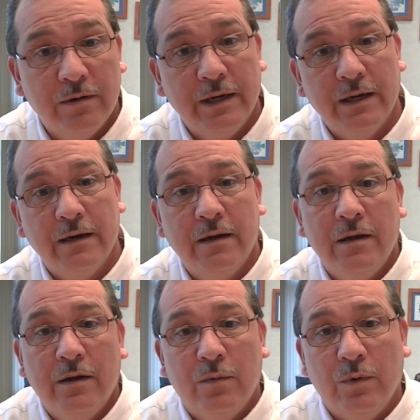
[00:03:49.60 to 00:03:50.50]
And
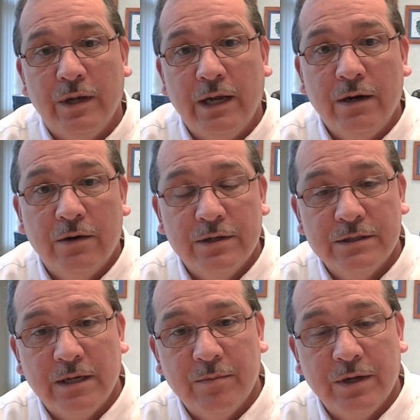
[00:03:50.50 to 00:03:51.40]
when they learn
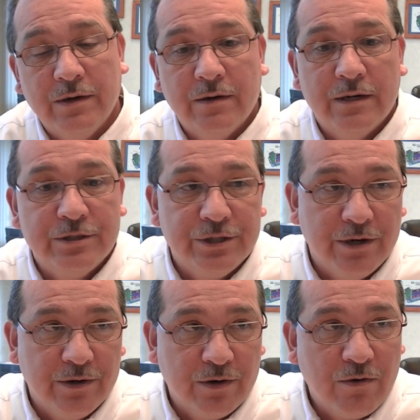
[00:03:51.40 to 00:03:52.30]
something, they're going to
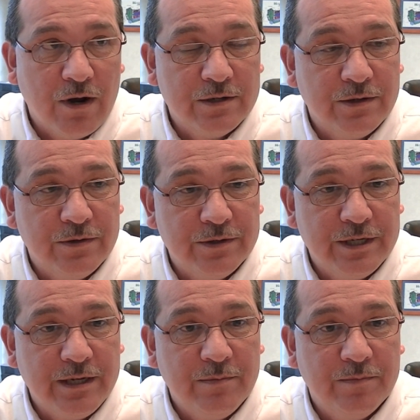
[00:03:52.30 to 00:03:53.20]
share it across other
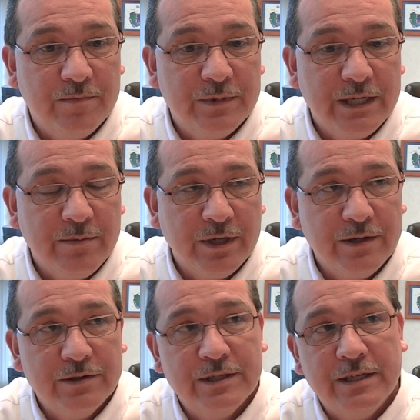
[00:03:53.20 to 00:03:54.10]
team
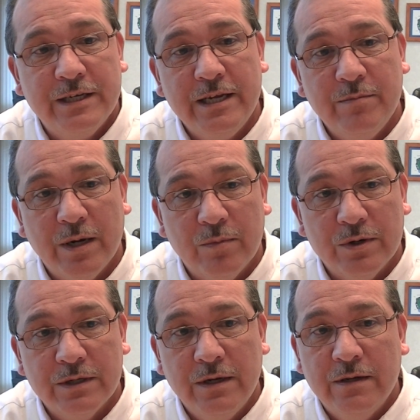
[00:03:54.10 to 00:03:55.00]
leaders and team
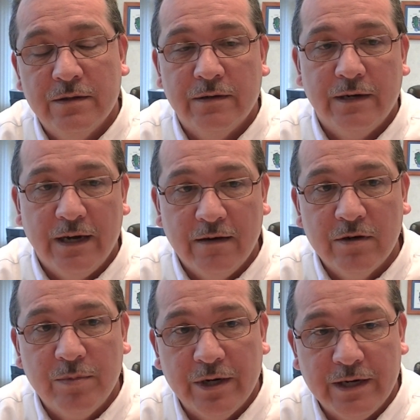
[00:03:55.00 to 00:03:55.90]
members so that
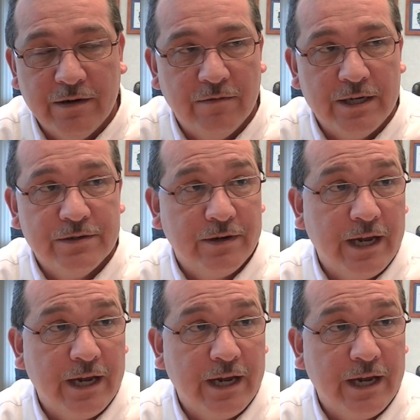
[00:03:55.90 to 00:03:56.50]
everybody can raise their